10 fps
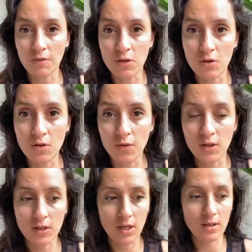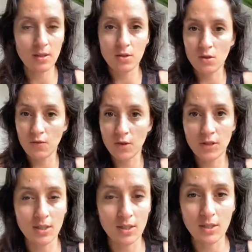of the universe. Like, the
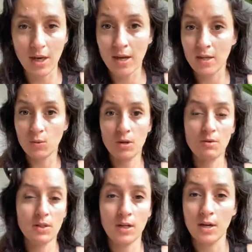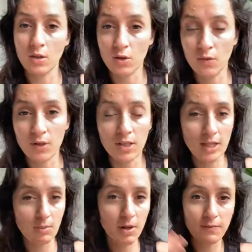universe is inside us. We're inside of the universe,
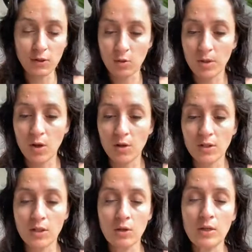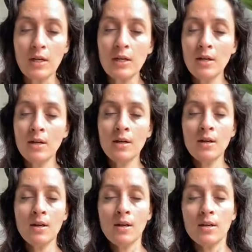as above, so below. So
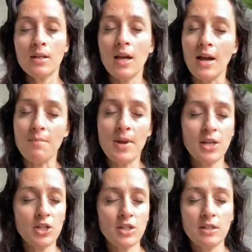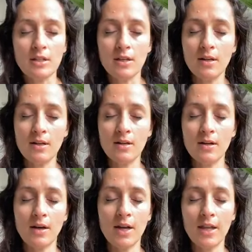yeah, I
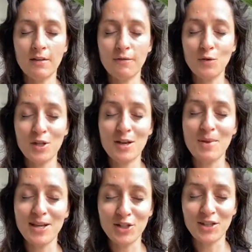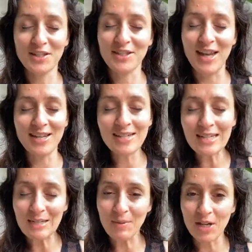like fully imagine the sun
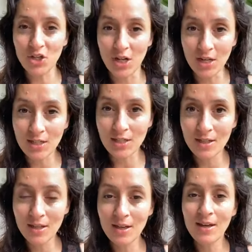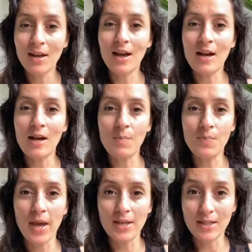in my chest
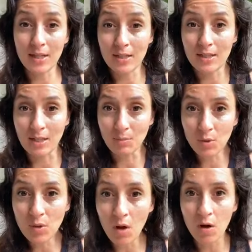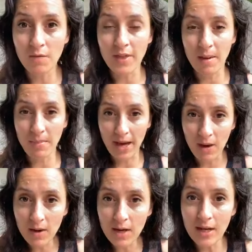as like a symbol of that
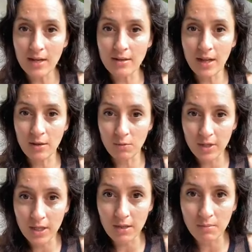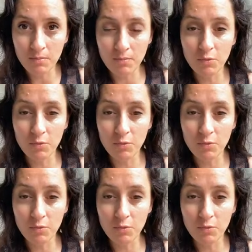power, and like really